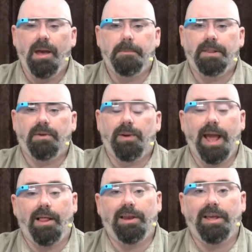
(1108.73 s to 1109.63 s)
But the
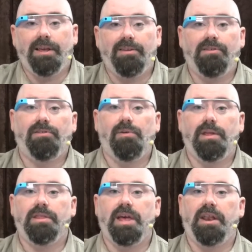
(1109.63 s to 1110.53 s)
reality is, you
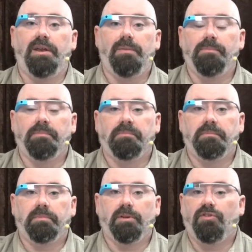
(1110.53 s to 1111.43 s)
can then
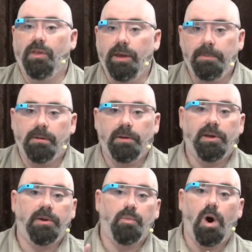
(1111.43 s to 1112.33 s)
sleep, you
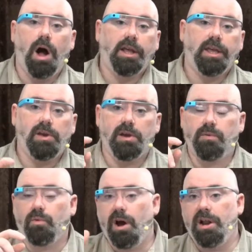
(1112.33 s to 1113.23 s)
can walk, you
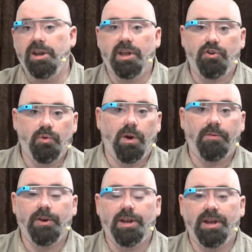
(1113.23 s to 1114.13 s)
can run, you can do
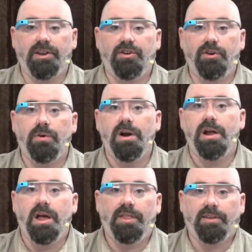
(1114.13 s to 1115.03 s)
whatever you need to do.
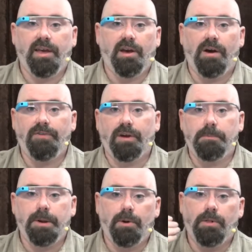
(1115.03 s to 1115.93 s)
They take off the
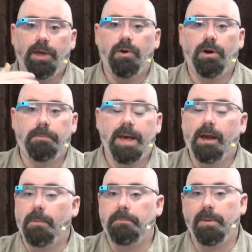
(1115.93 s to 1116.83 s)
computer, they hook it back
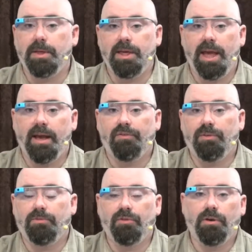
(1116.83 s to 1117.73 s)
up. Maybe they have
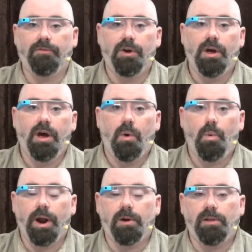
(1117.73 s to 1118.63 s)
some sort of
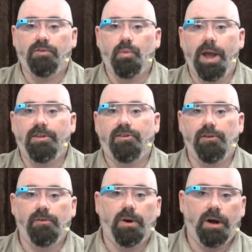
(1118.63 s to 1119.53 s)
wireless way
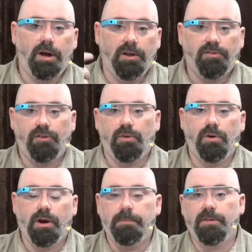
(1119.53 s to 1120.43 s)
to
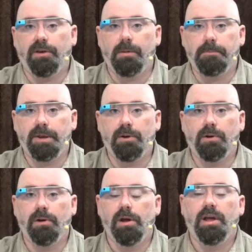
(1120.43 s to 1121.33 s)
hook up to the
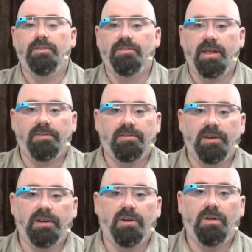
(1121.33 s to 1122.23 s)
computer, send
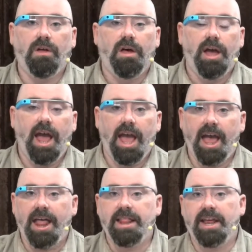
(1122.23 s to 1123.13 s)
signal,
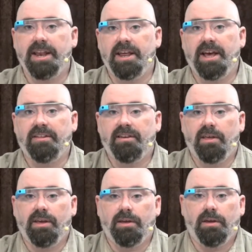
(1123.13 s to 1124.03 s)
and then tell
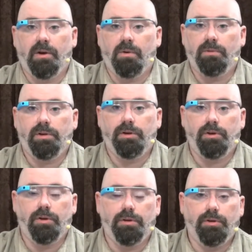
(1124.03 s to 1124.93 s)

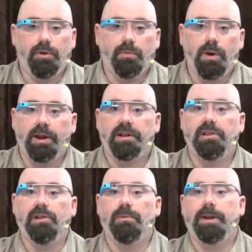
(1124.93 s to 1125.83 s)
you, you're running a
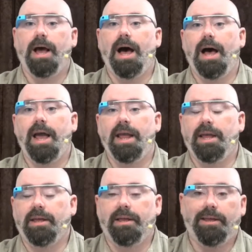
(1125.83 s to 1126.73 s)
little bit
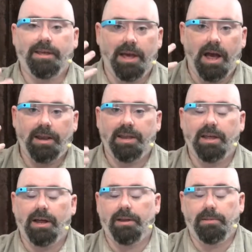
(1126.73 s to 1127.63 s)
high, on
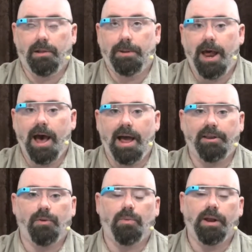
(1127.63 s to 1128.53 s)
a little bit hot.
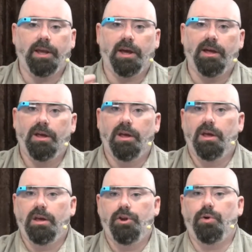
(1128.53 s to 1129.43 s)
You're running
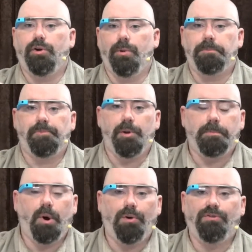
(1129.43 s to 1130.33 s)
your
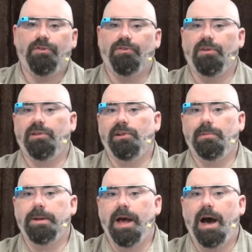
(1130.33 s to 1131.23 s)
pulse is a little
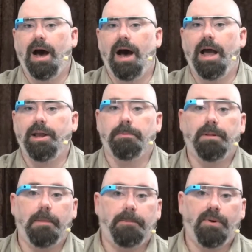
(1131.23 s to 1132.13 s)
bit high. Your
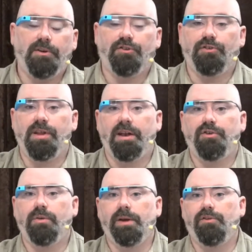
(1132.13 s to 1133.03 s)
blood pressure's not
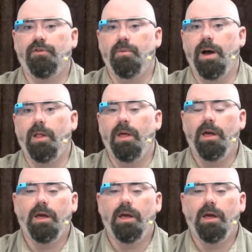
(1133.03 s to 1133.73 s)
doing too well.